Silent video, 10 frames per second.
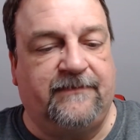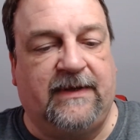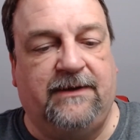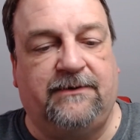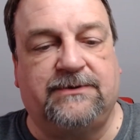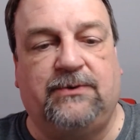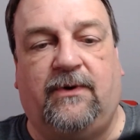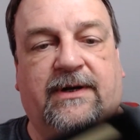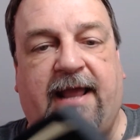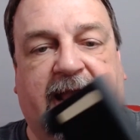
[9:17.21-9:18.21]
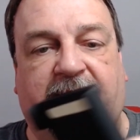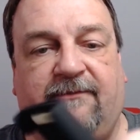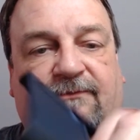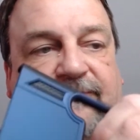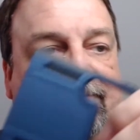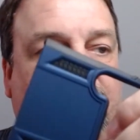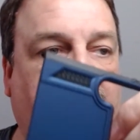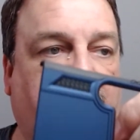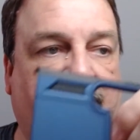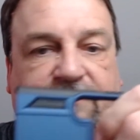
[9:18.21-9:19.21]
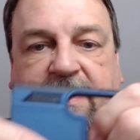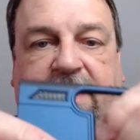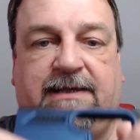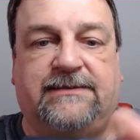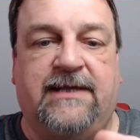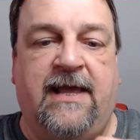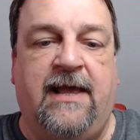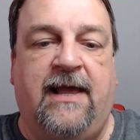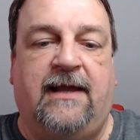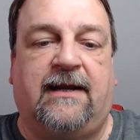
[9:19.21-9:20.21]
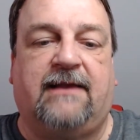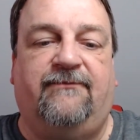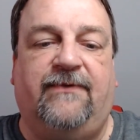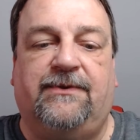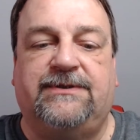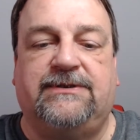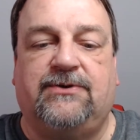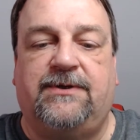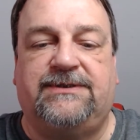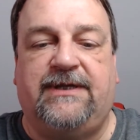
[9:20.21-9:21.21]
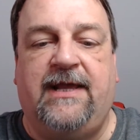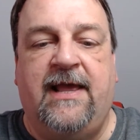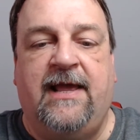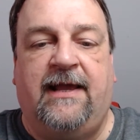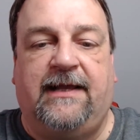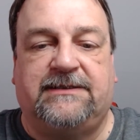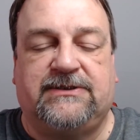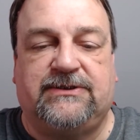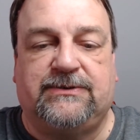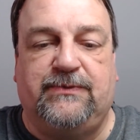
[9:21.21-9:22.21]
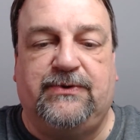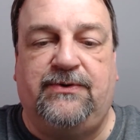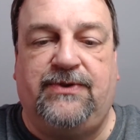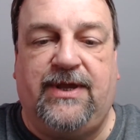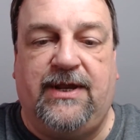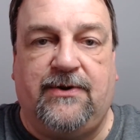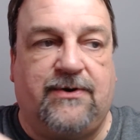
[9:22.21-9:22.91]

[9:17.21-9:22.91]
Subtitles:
Here's the one half of the case, and I can feel this is going to see it's smooth here,